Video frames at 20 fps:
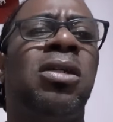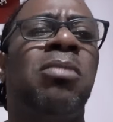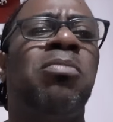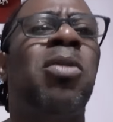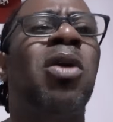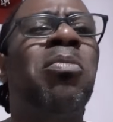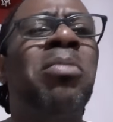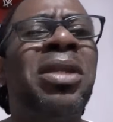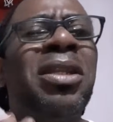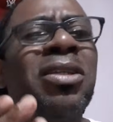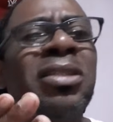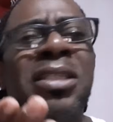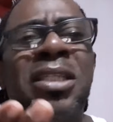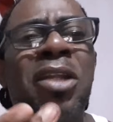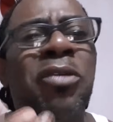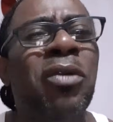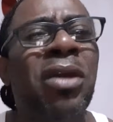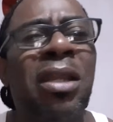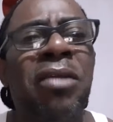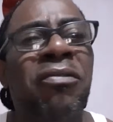But me not see
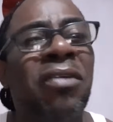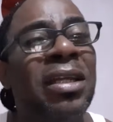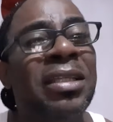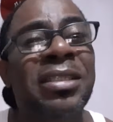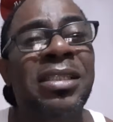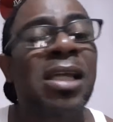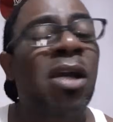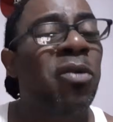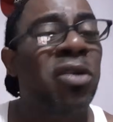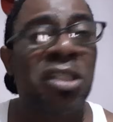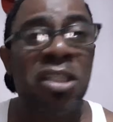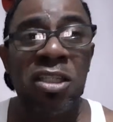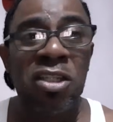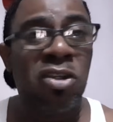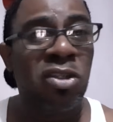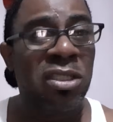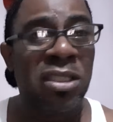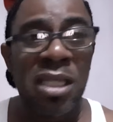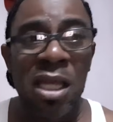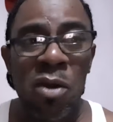the relevance here, what she
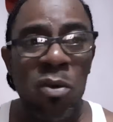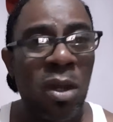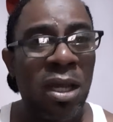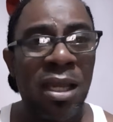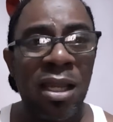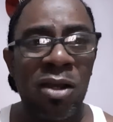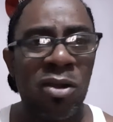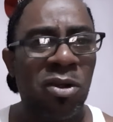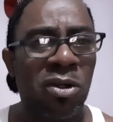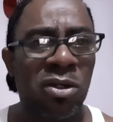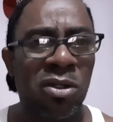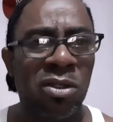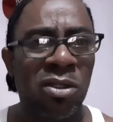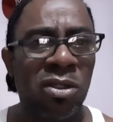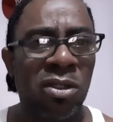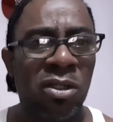just said a while ago.